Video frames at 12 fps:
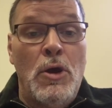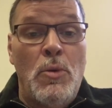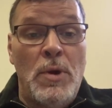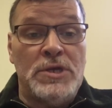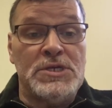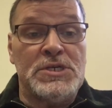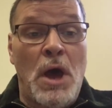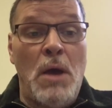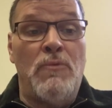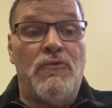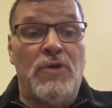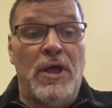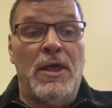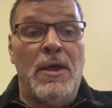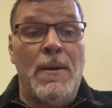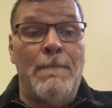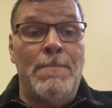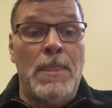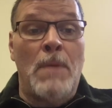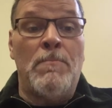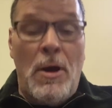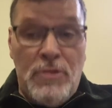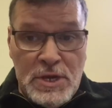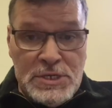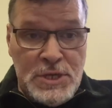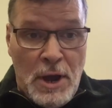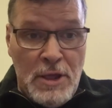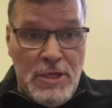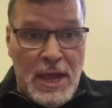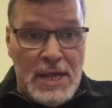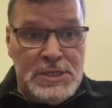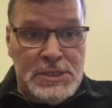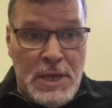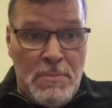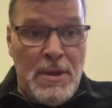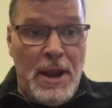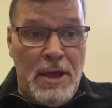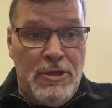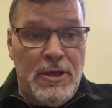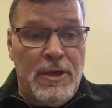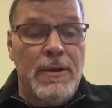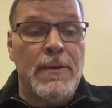which is hopefully both exciting and stimulating.